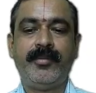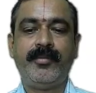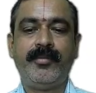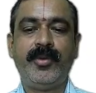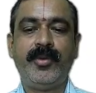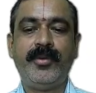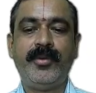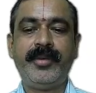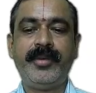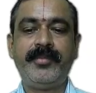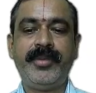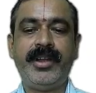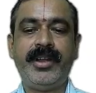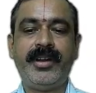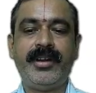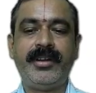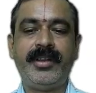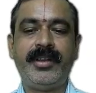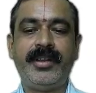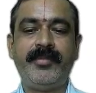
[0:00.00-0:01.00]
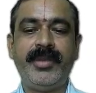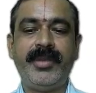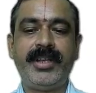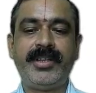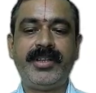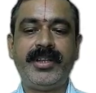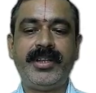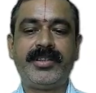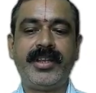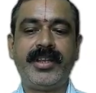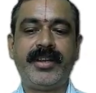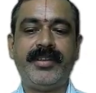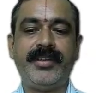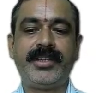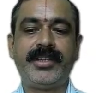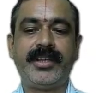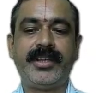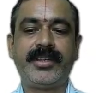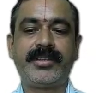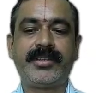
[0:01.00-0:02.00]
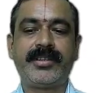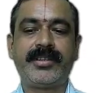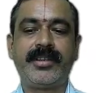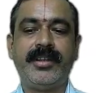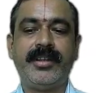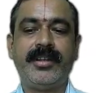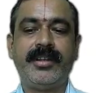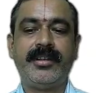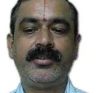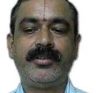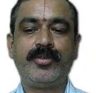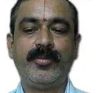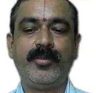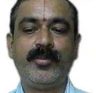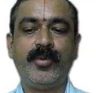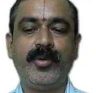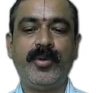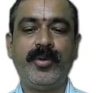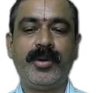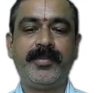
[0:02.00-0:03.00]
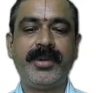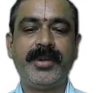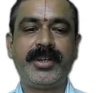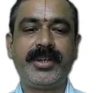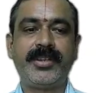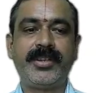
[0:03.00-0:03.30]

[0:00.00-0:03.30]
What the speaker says: moving beyond the basic services to more